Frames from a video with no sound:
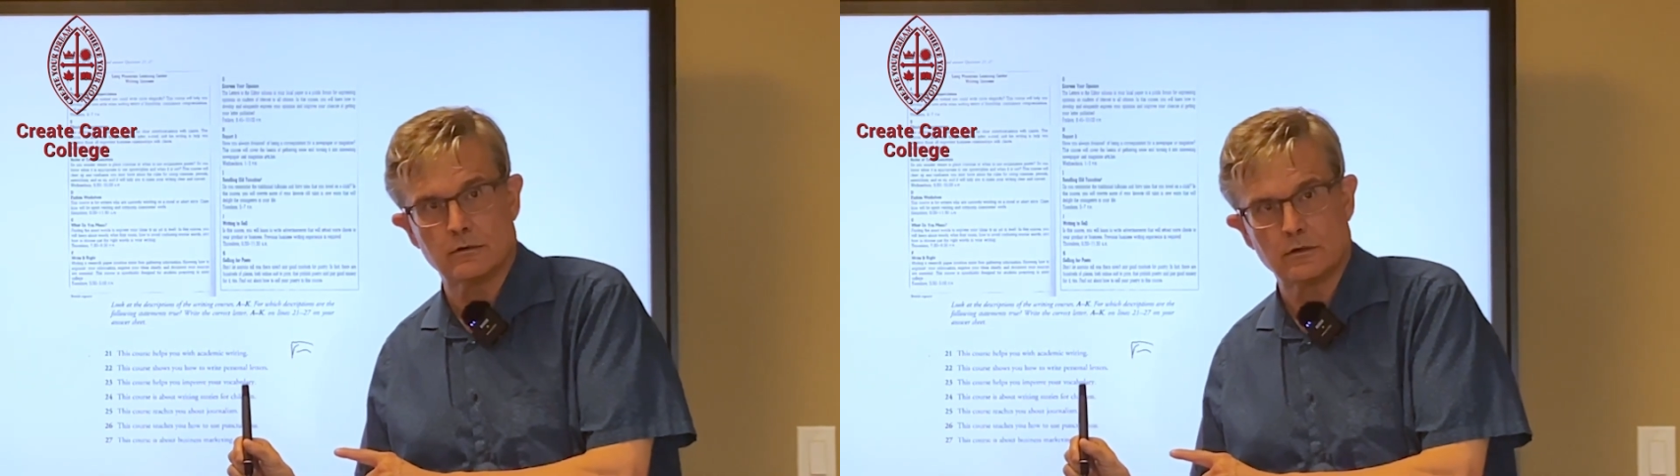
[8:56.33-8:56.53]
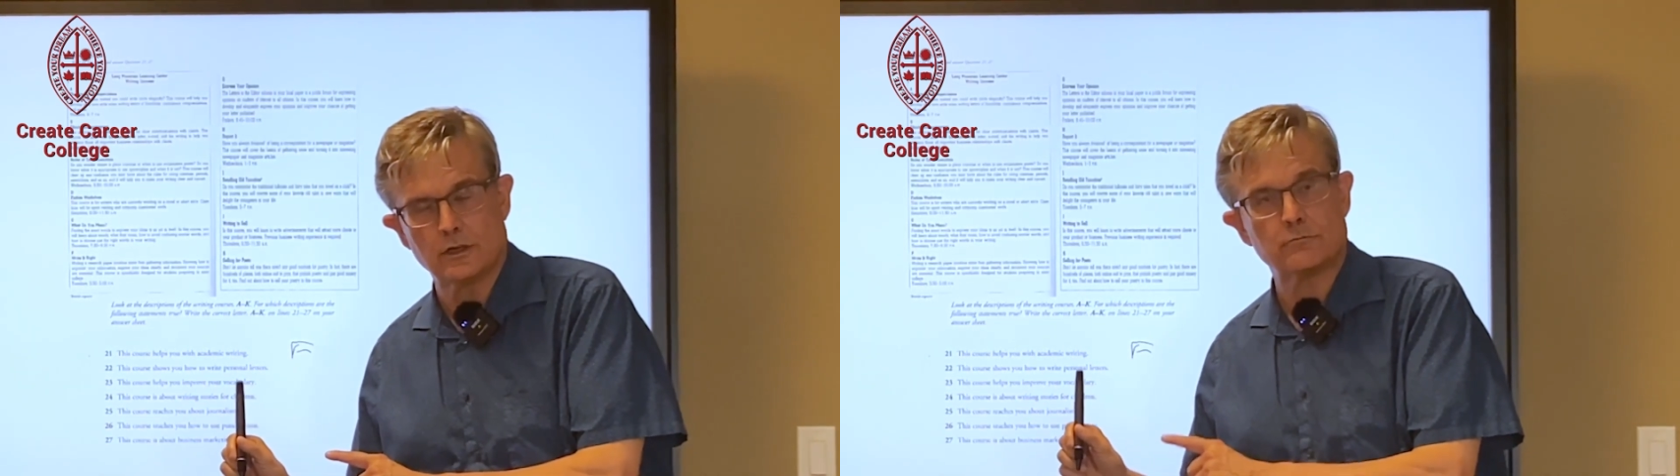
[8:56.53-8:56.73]

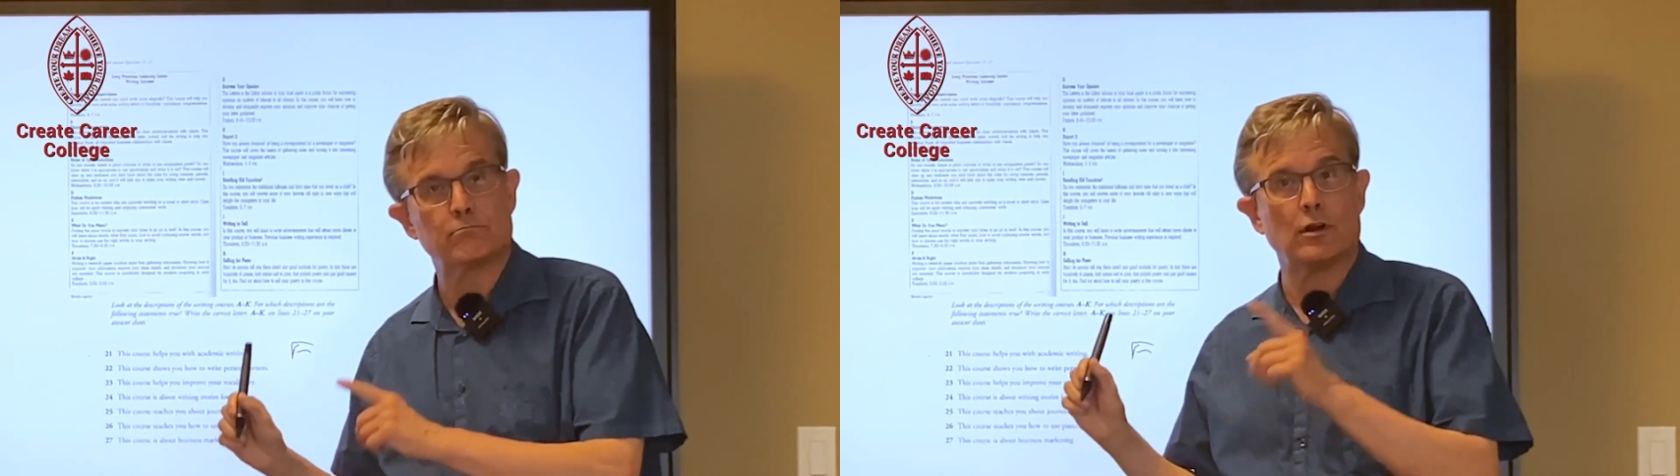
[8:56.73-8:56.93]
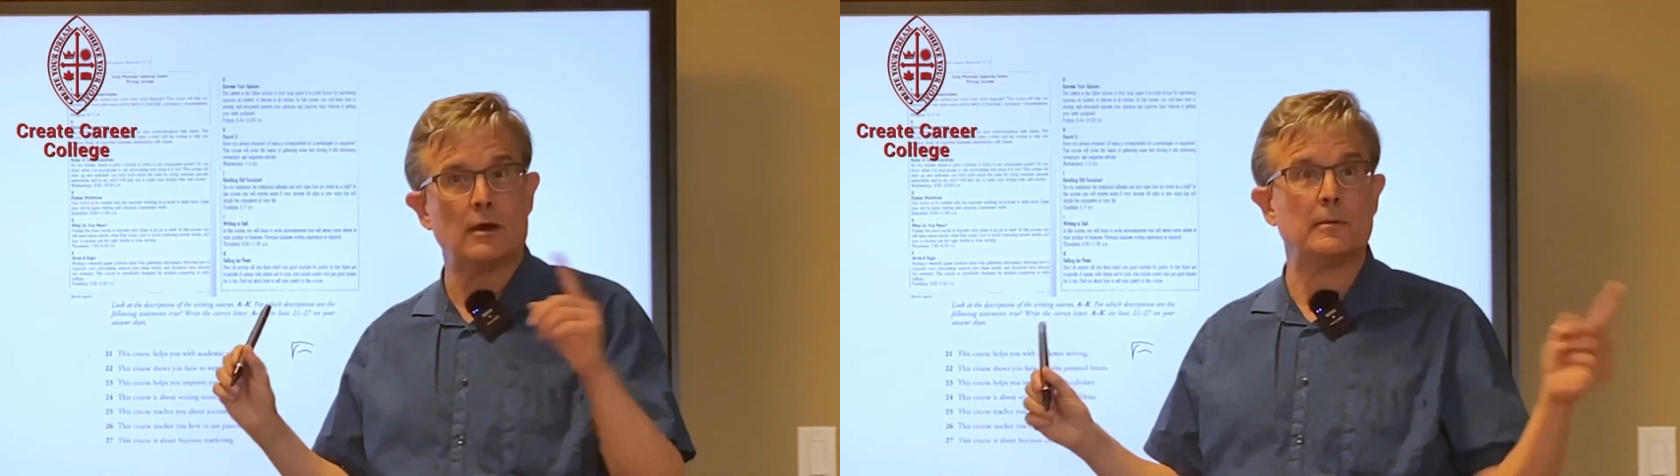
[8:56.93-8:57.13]
It
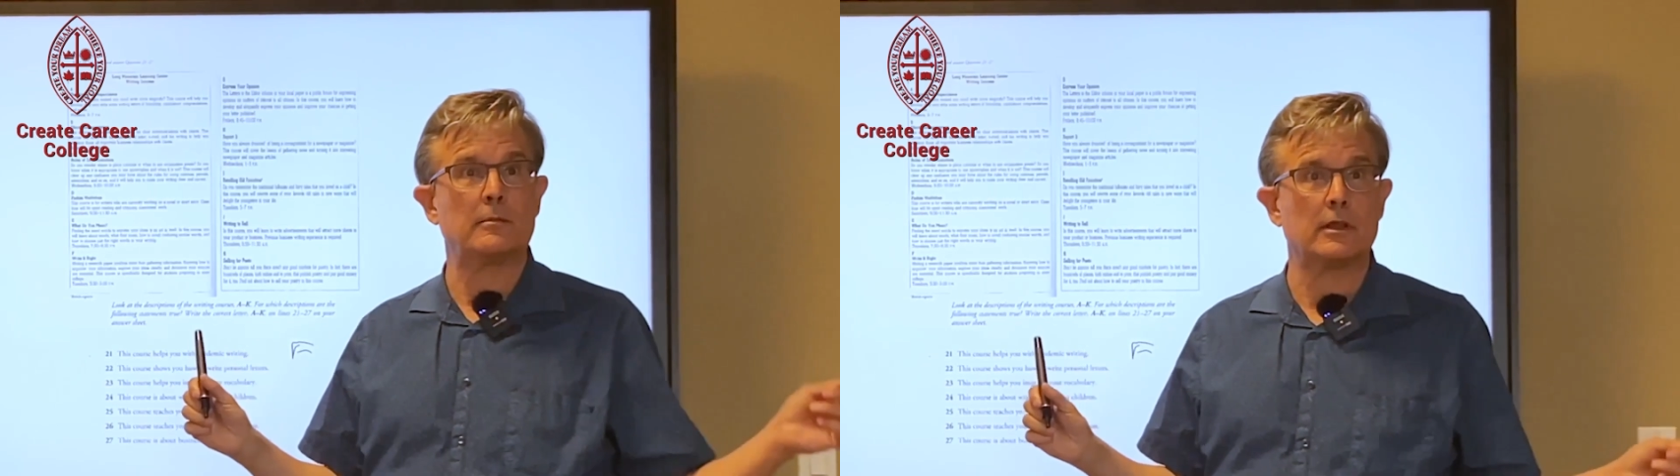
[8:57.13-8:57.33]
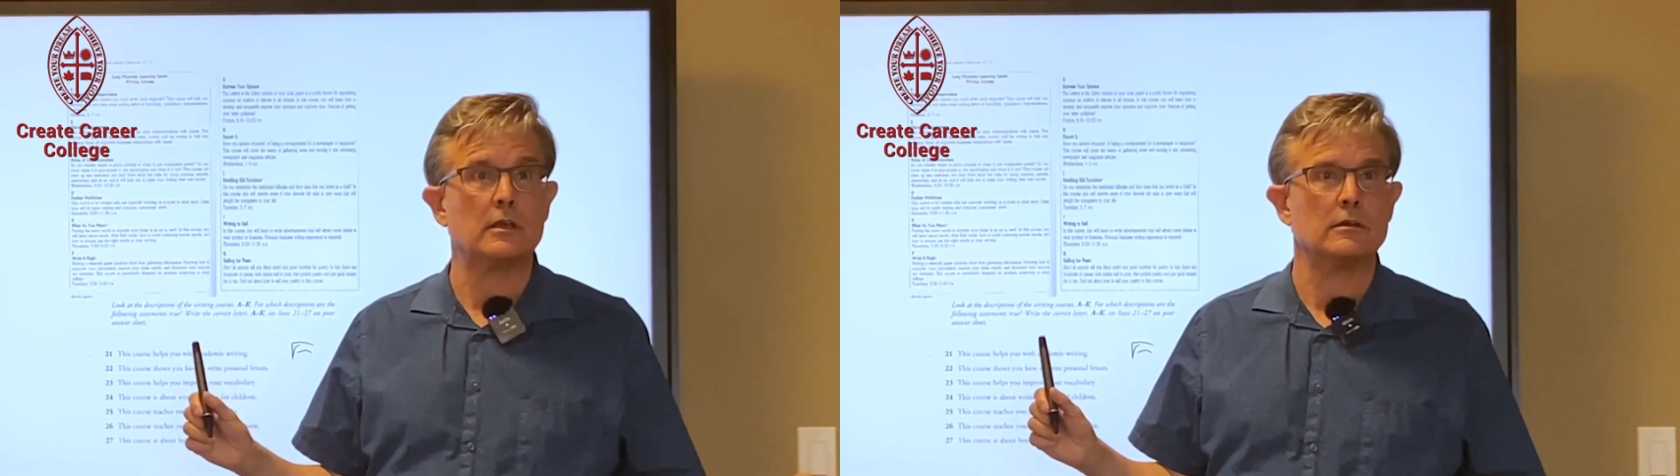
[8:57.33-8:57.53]

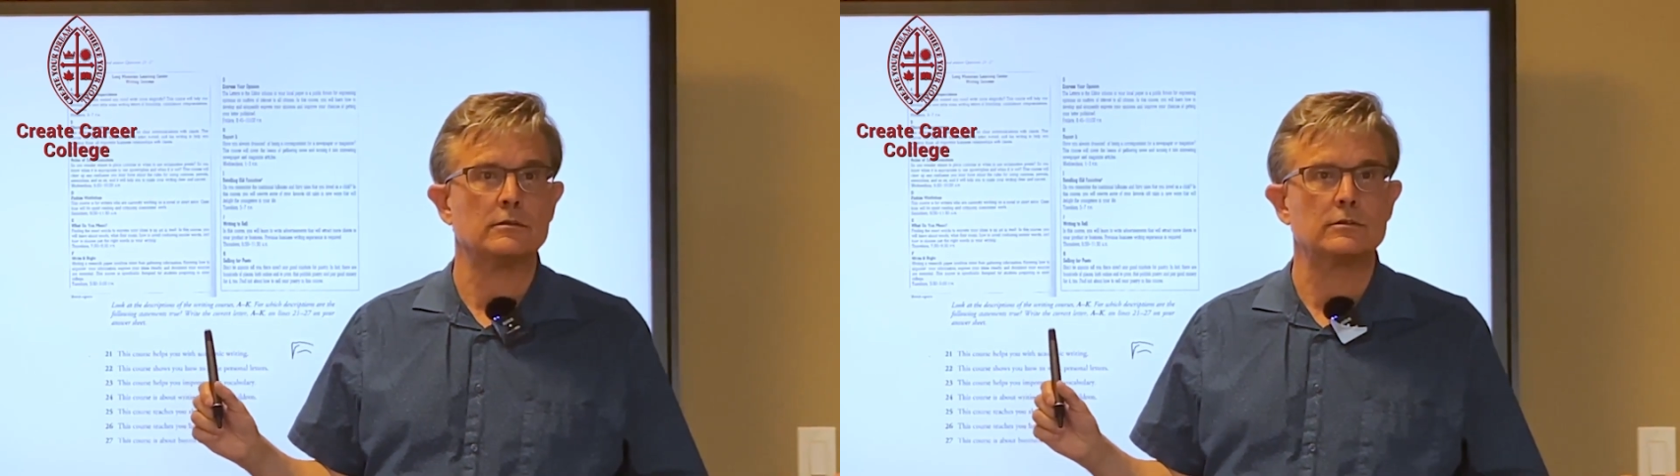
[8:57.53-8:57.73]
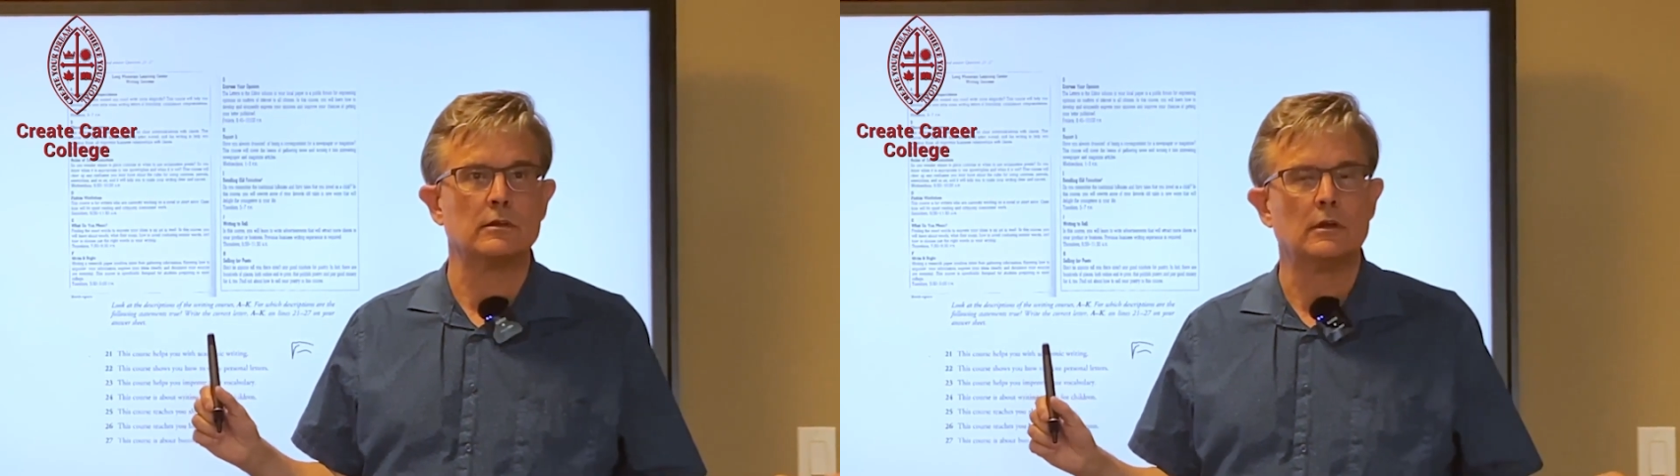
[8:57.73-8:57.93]
probably
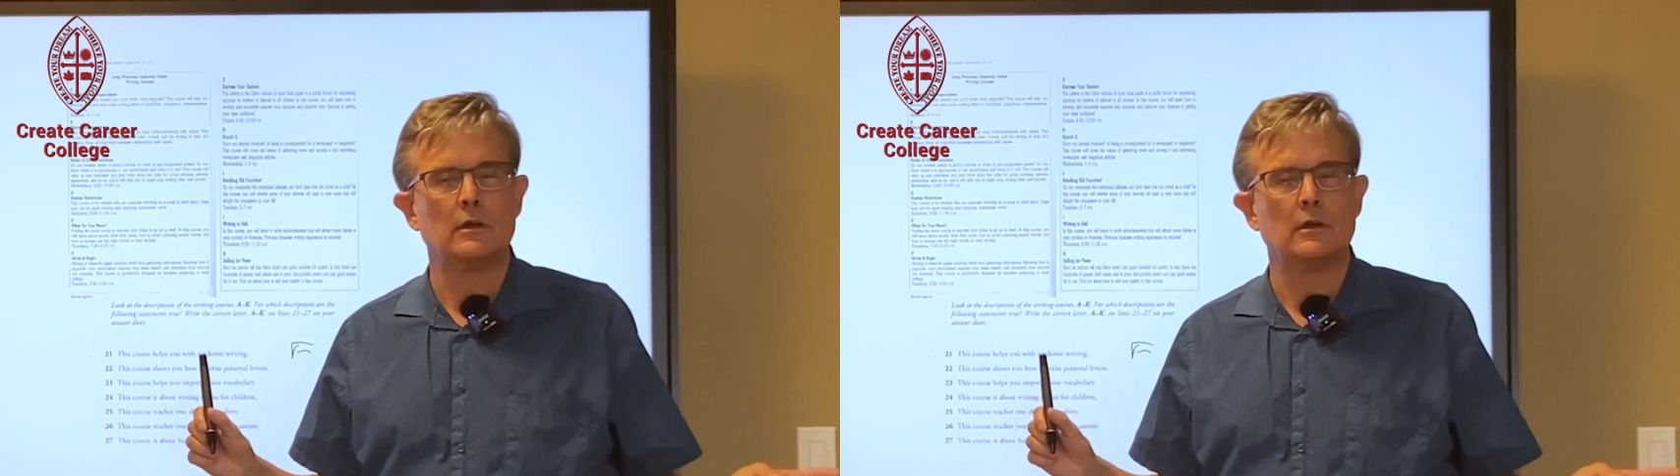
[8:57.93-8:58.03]
is.